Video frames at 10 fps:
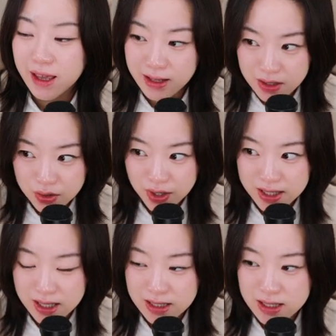And as you
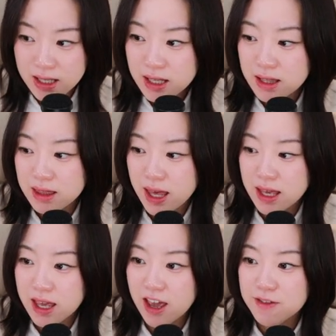guys can see, they
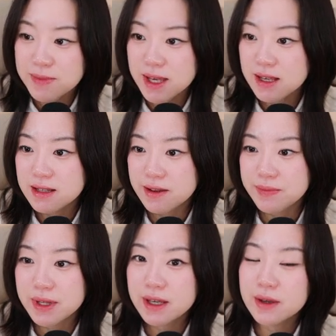gave me
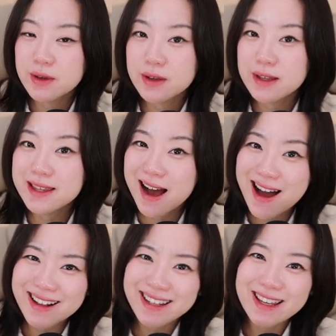something
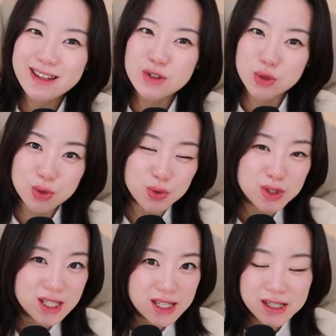not in too
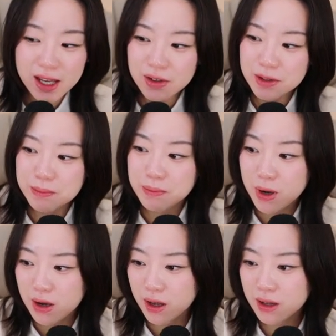detail,
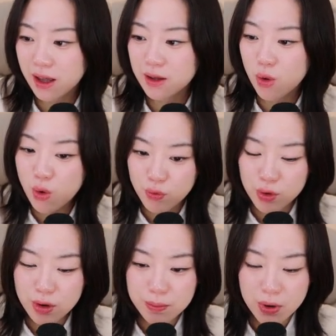but an
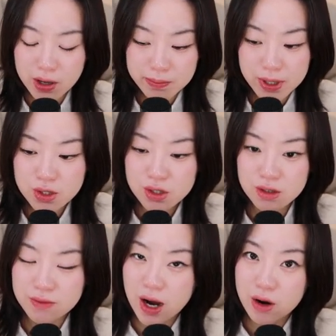overall broad picture
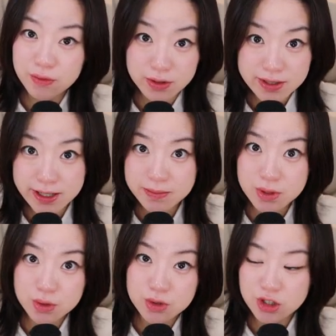of how first
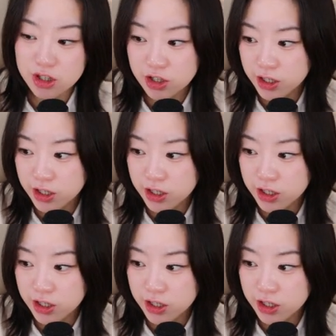episode should look